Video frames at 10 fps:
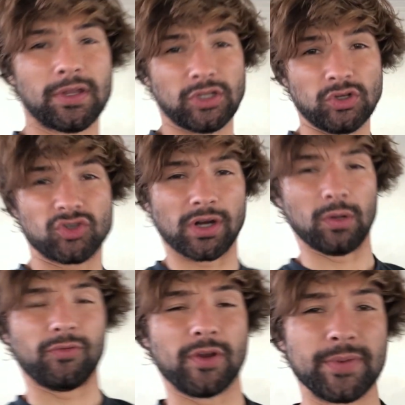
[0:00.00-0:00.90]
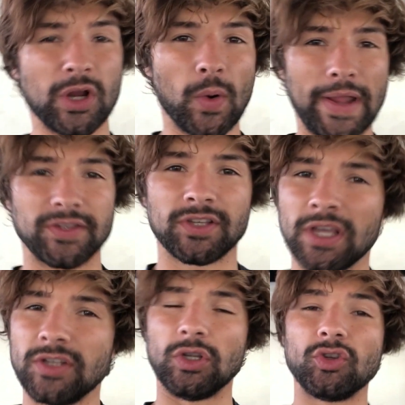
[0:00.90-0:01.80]
Do you struggle with your pirouettes?
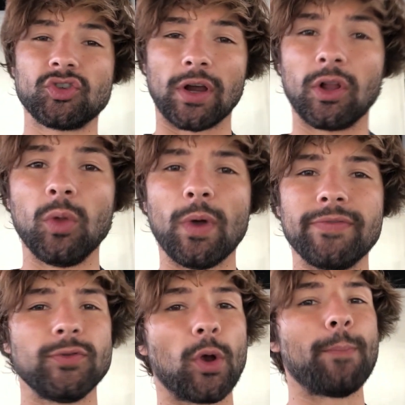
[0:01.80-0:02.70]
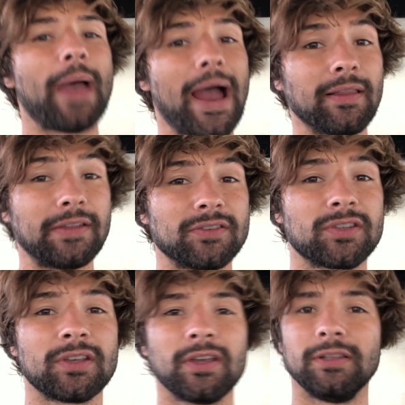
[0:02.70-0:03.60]
Do you struggle with your balance?
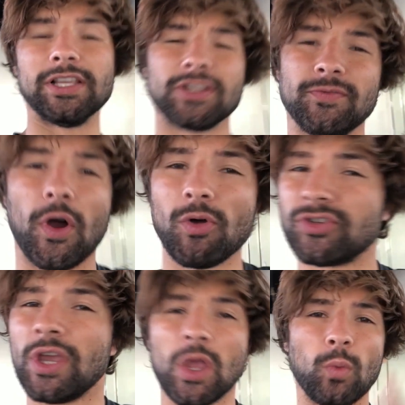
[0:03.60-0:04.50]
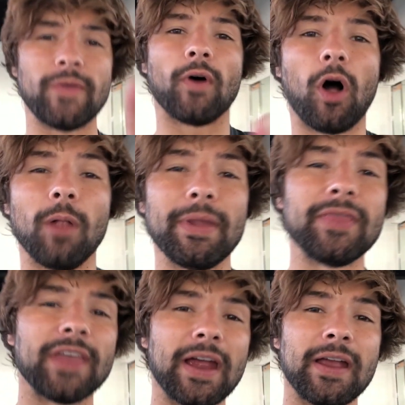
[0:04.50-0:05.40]
Listen, folks, we've all been
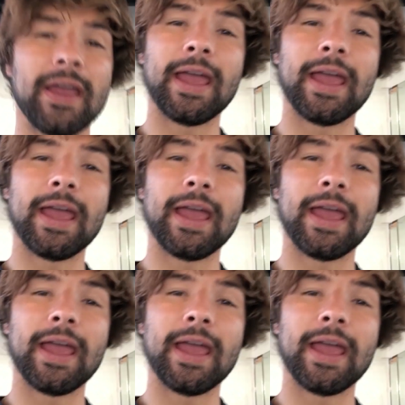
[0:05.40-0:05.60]
there.